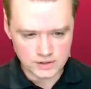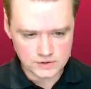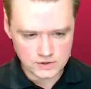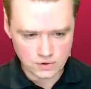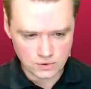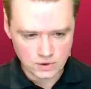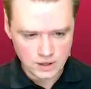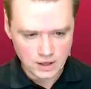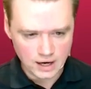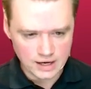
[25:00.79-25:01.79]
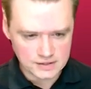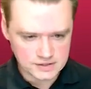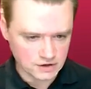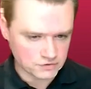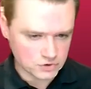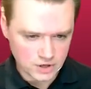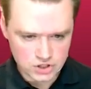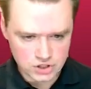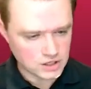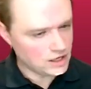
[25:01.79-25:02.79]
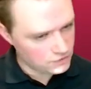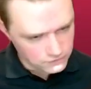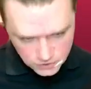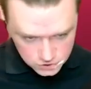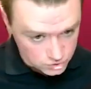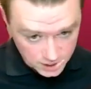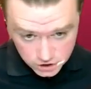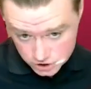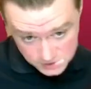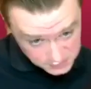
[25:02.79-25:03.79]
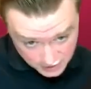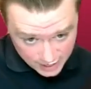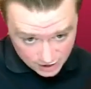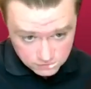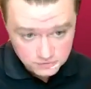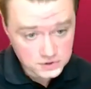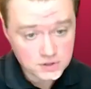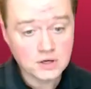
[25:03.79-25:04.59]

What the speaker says: So self direction, if the direction is left,